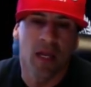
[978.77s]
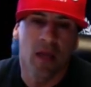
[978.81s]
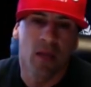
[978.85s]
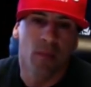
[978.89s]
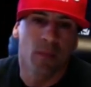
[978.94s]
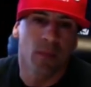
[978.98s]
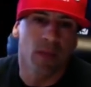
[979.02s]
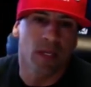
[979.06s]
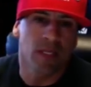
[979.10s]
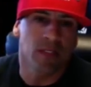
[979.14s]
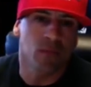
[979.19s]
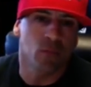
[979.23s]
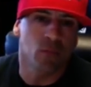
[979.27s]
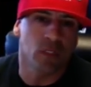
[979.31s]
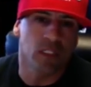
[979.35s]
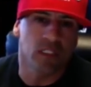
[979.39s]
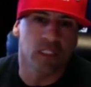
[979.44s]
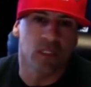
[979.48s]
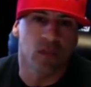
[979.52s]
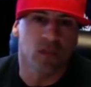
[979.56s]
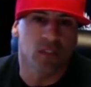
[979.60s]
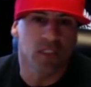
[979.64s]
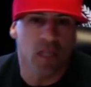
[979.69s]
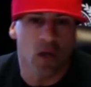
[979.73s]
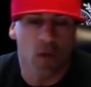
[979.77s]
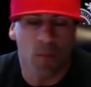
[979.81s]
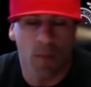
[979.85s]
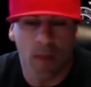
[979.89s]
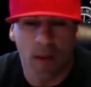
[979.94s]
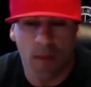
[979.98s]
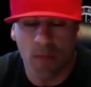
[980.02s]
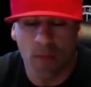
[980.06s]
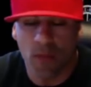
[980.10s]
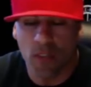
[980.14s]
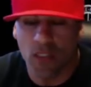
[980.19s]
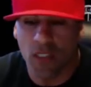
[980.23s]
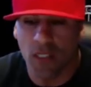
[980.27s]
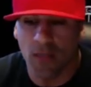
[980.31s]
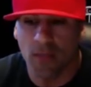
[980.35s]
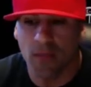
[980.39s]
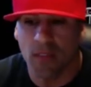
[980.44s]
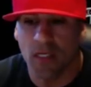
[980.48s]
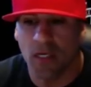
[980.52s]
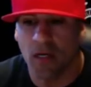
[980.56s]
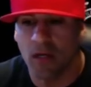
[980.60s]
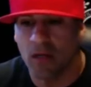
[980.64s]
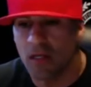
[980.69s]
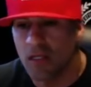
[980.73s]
Plus, we still sell memberships here.